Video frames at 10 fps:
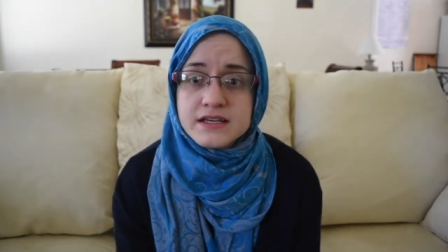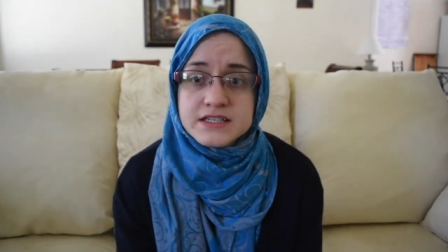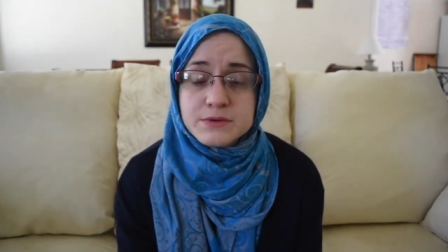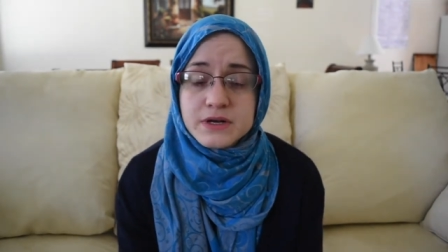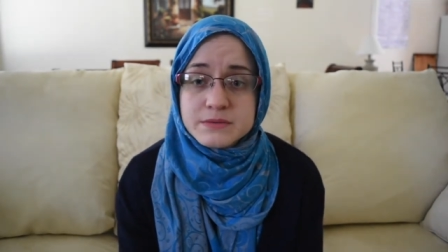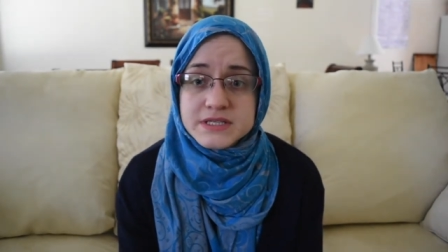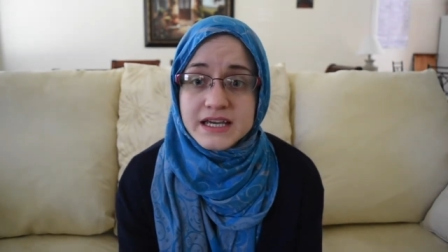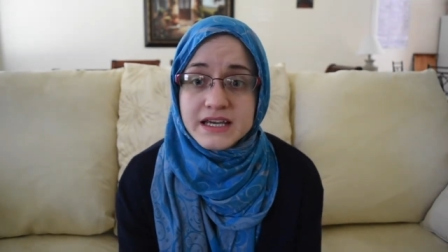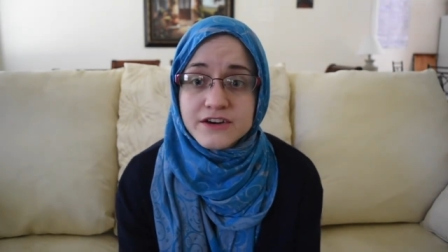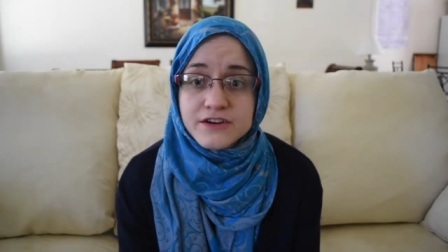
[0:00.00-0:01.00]
See what I'm
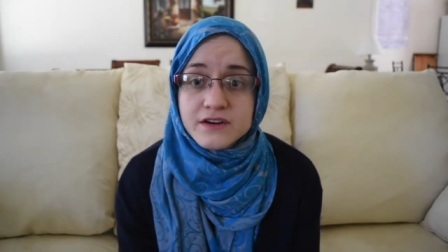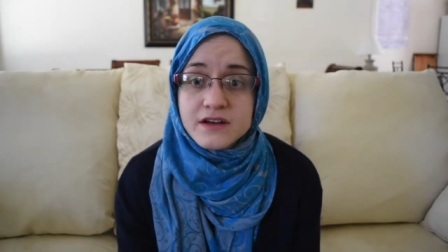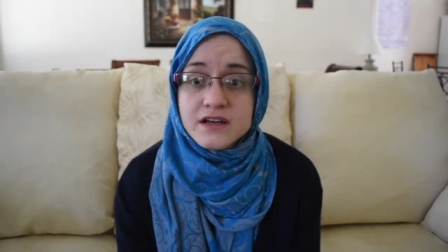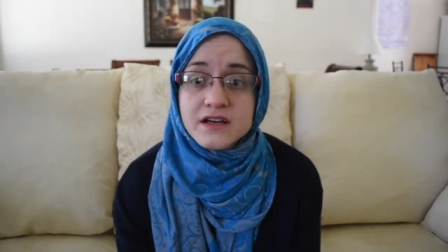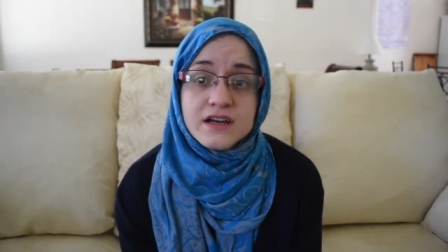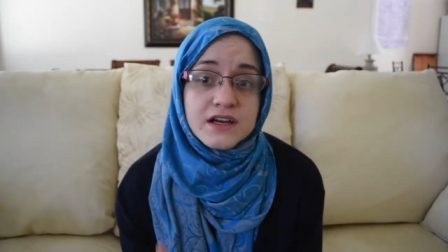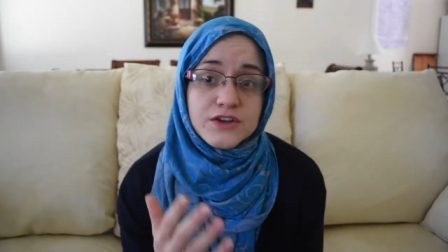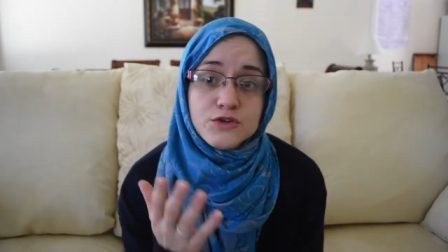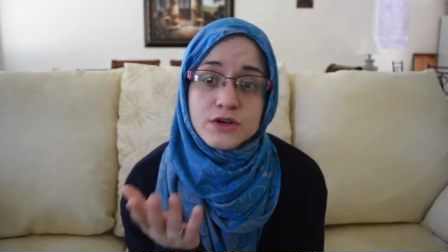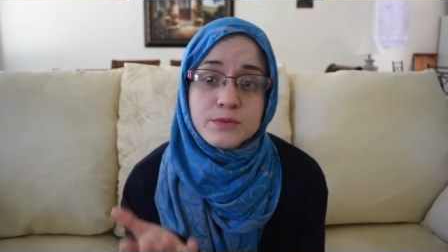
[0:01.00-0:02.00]
saying here?
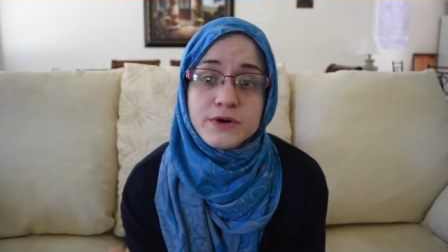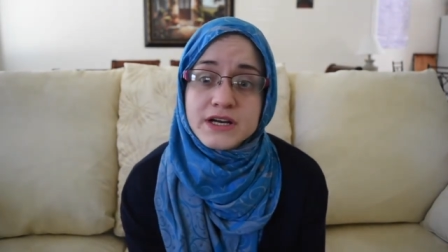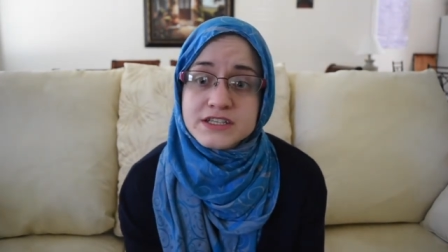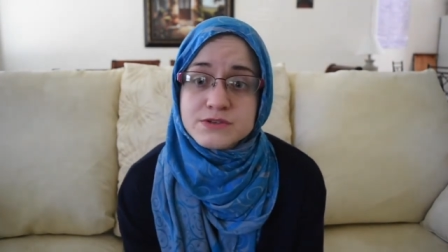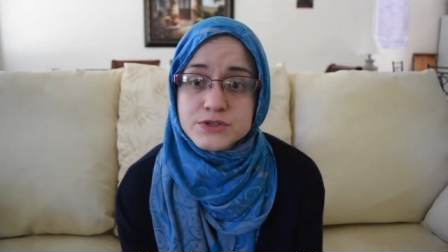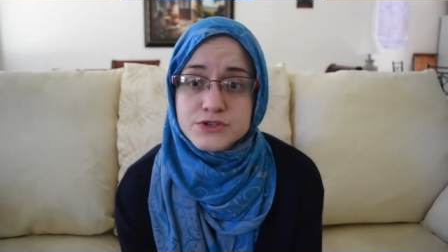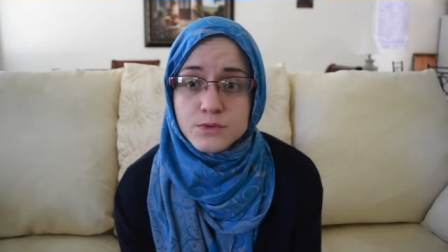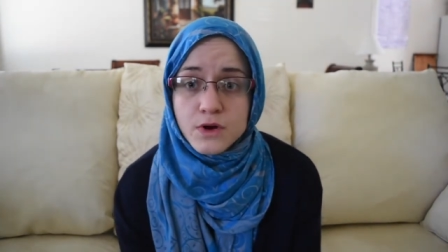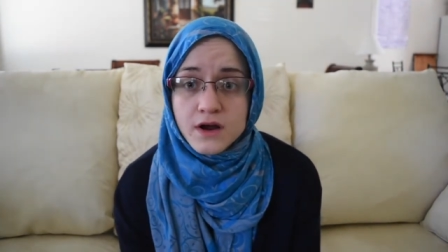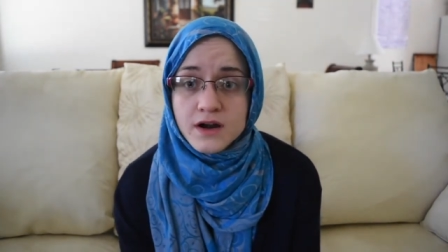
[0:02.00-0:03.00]
You can practice what you
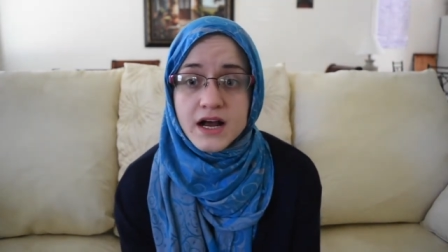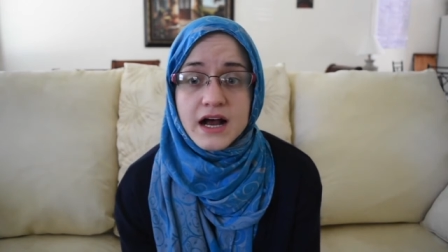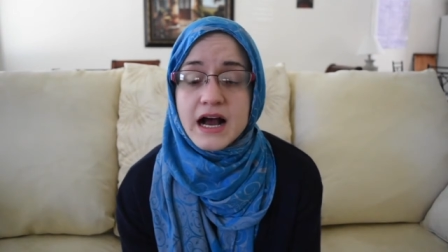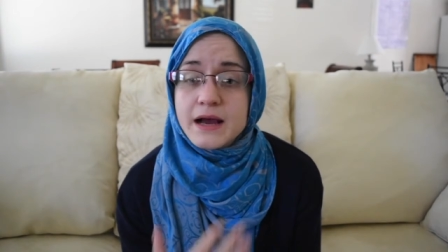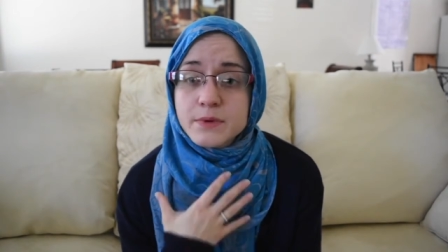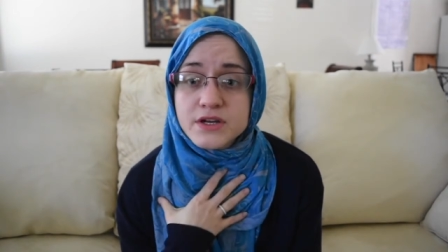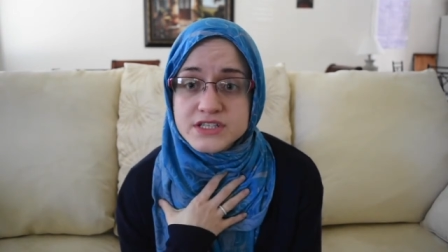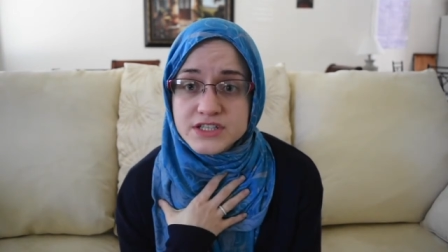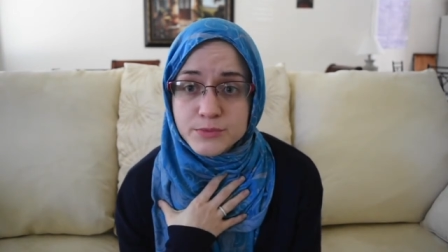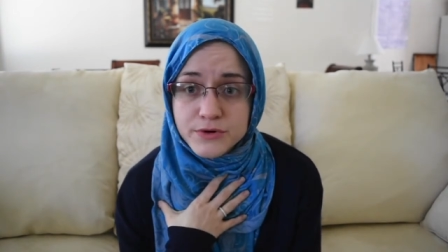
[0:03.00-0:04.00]
want. I'm going to
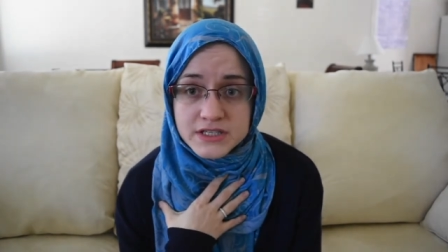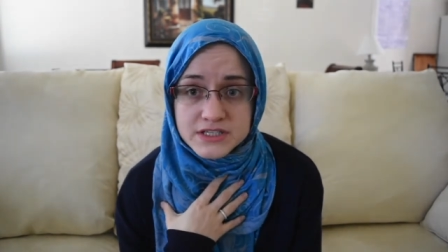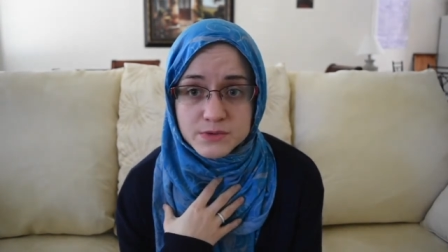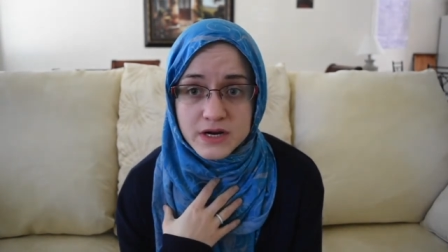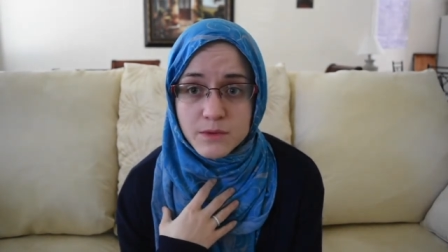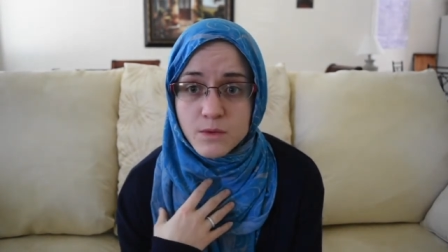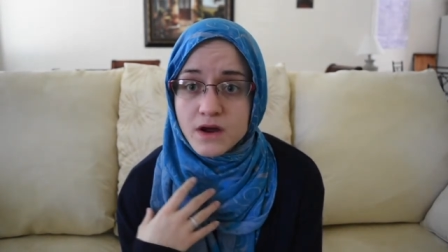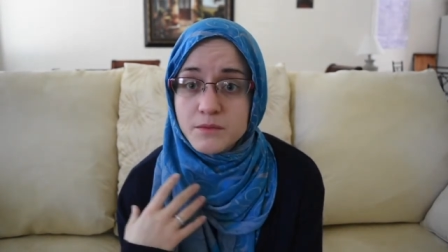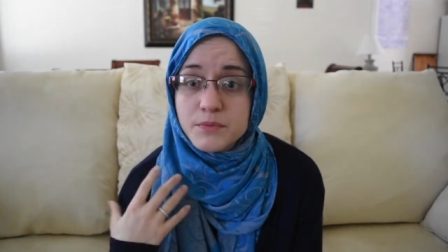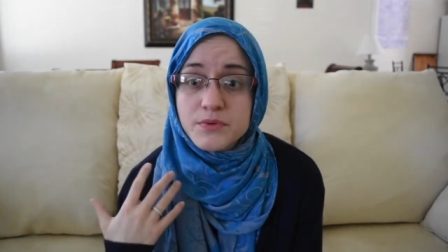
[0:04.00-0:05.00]
still practice what I want.